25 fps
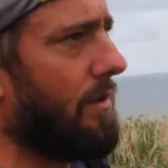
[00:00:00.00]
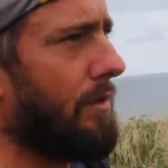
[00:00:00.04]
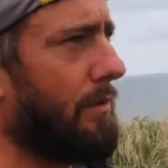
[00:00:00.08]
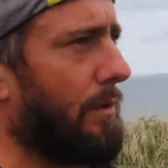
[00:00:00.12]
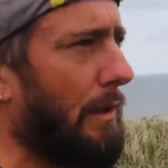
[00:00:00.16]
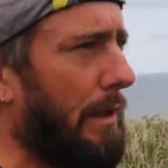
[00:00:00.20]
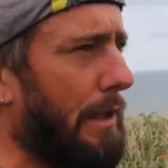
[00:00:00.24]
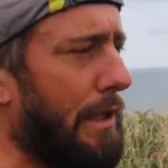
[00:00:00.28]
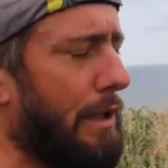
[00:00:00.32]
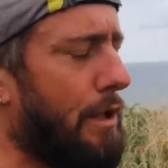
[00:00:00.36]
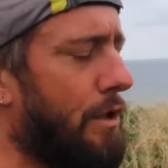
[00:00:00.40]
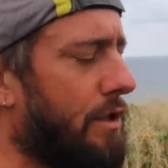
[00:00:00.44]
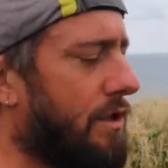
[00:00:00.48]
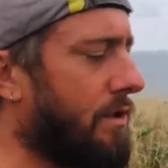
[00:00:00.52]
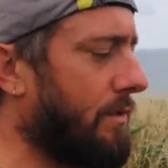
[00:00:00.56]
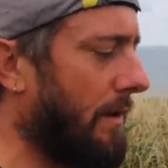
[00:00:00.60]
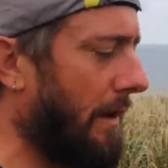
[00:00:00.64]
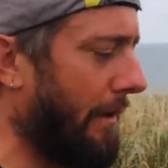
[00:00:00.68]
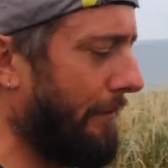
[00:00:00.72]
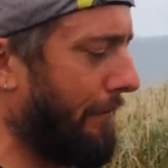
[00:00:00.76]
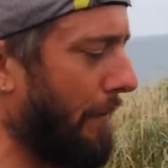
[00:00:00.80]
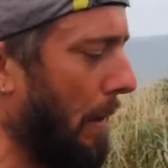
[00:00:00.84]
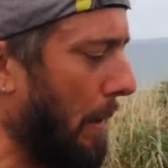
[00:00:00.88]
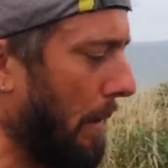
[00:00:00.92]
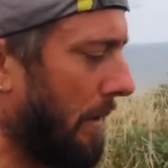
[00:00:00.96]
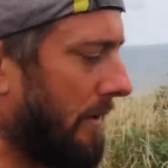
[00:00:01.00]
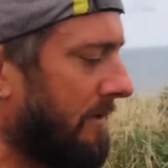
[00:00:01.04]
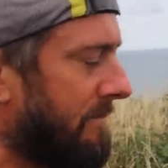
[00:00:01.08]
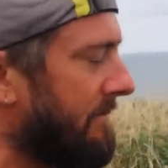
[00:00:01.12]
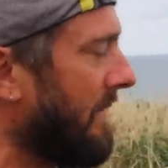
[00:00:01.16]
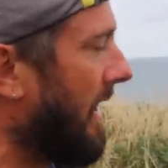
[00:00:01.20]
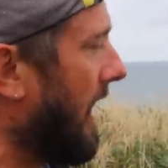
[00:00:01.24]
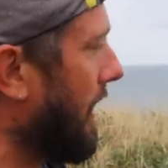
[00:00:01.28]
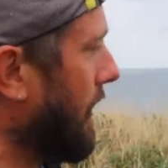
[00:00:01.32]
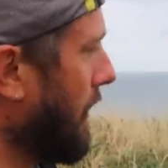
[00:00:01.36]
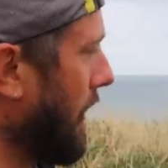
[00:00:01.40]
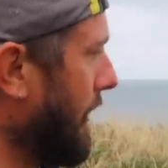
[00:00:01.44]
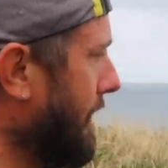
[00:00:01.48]
well, they used to have,
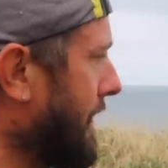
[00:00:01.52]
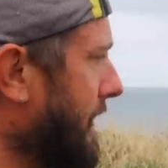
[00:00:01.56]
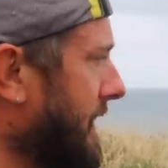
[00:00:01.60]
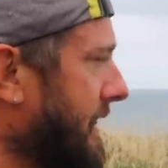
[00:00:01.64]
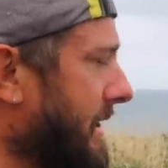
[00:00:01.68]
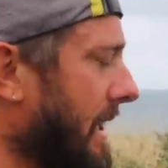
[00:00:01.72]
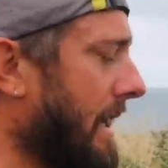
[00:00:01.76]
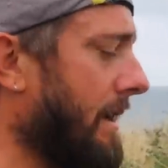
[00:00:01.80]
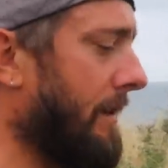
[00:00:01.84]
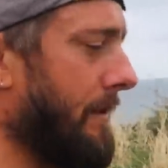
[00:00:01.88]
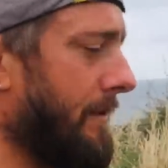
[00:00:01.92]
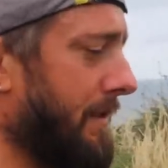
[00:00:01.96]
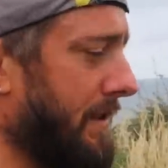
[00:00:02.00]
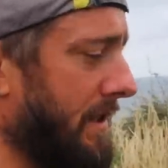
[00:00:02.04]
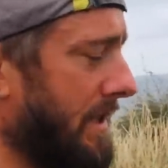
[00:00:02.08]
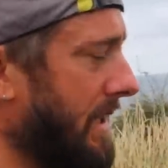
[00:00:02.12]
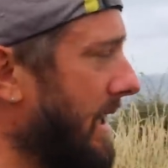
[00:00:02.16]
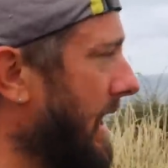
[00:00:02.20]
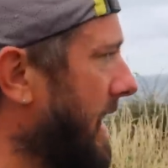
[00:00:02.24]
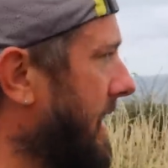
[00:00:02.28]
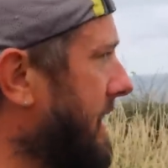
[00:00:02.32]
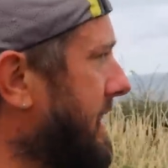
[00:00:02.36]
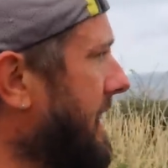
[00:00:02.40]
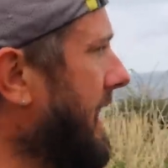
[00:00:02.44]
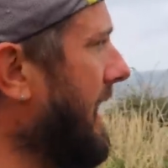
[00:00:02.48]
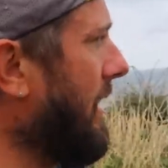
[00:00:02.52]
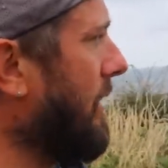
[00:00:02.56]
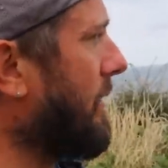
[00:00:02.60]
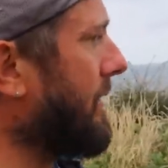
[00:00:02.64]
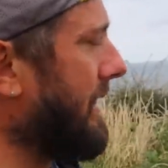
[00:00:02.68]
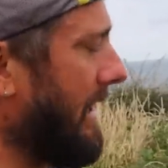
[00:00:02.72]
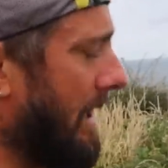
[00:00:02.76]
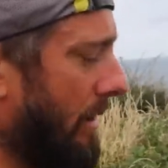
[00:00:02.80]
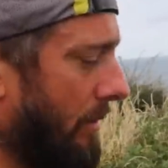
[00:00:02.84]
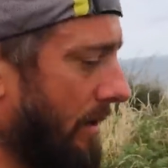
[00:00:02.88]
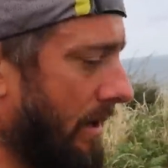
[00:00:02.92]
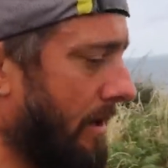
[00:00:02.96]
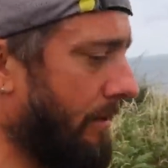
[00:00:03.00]
I don't know if it's the case now, I
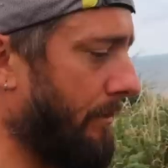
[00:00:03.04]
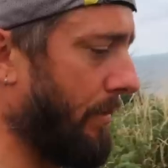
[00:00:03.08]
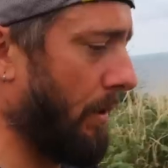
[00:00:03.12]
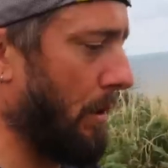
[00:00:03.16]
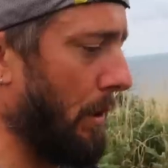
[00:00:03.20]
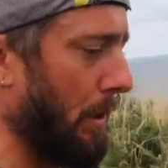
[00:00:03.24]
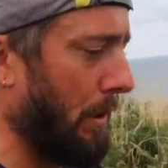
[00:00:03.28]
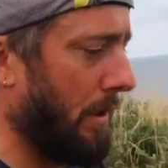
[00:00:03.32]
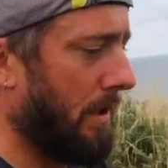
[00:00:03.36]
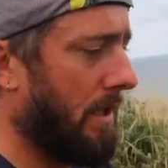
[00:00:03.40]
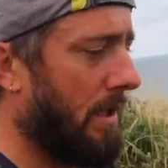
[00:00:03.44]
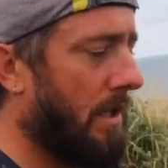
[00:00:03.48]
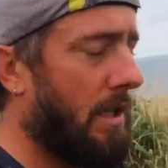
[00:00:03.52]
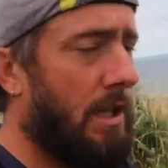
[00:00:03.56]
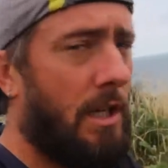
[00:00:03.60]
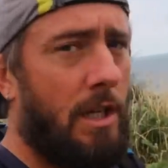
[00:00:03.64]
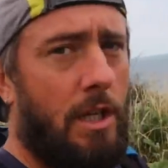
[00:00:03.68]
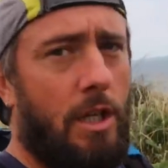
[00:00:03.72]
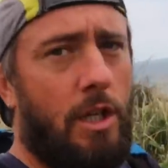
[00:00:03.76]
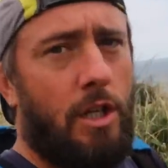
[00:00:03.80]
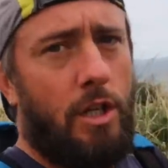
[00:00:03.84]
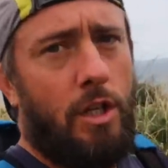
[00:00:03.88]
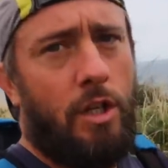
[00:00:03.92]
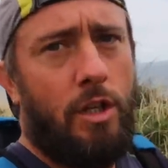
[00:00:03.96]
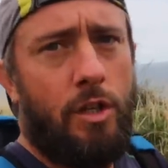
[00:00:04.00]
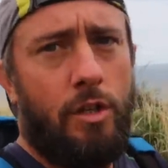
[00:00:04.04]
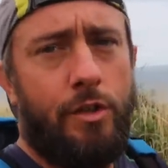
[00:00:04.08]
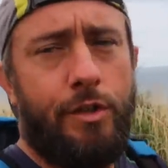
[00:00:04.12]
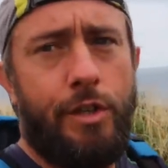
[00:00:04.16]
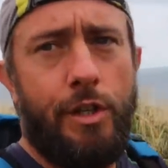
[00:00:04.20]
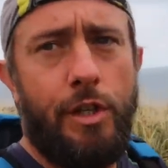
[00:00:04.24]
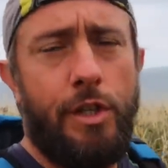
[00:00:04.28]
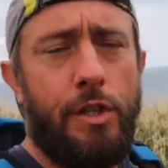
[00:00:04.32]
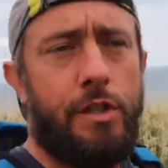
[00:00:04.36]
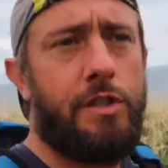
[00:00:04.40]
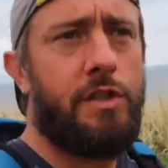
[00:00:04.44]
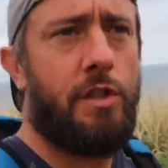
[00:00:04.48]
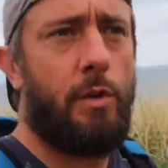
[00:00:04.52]
doubt it, but
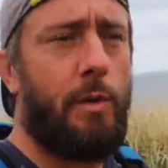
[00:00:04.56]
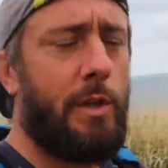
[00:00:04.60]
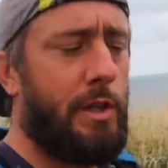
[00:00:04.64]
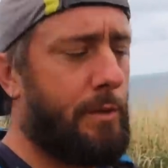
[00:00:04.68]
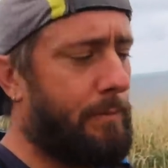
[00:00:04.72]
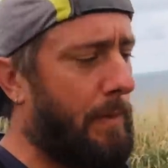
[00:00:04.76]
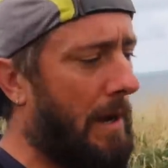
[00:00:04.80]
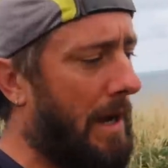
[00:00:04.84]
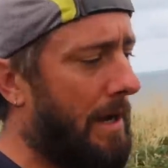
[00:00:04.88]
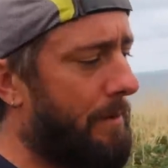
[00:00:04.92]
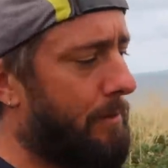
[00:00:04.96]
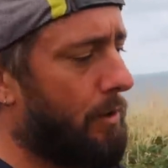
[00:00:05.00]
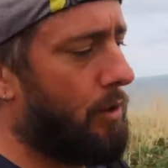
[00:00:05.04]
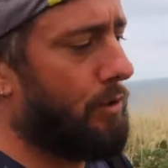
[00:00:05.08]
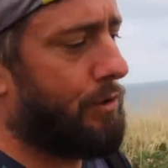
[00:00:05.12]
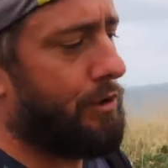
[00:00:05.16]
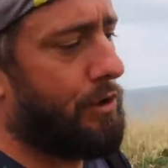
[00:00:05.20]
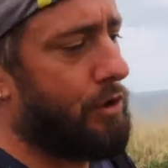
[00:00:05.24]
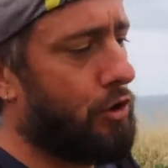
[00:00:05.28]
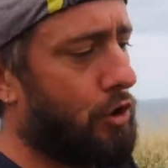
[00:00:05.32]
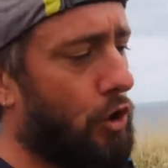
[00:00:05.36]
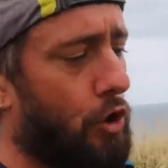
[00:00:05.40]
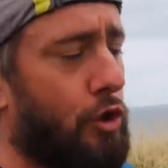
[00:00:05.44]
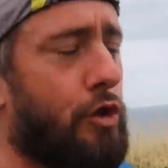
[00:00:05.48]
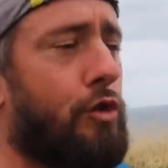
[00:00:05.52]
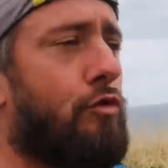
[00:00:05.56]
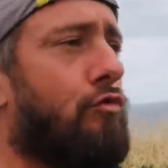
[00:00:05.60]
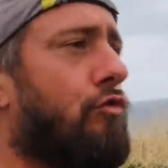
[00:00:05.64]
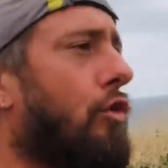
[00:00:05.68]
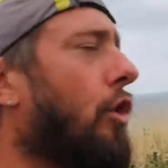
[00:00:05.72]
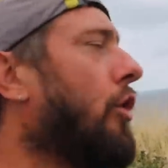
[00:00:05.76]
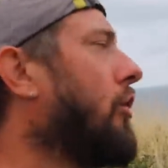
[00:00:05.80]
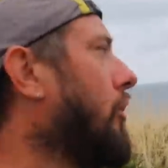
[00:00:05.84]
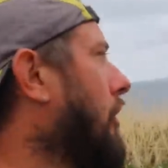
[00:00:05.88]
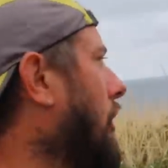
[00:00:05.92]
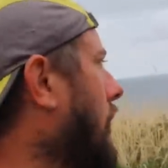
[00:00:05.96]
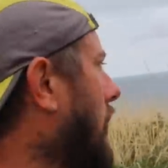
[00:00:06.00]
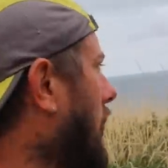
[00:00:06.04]
the sewage pipe used to just
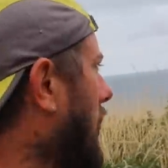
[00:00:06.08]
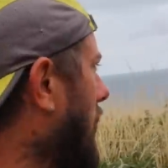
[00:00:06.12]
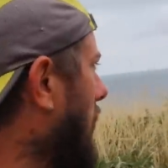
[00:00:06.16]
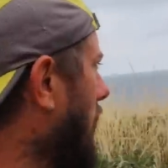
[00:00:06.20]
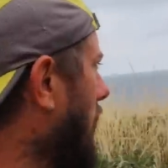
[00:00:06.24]
run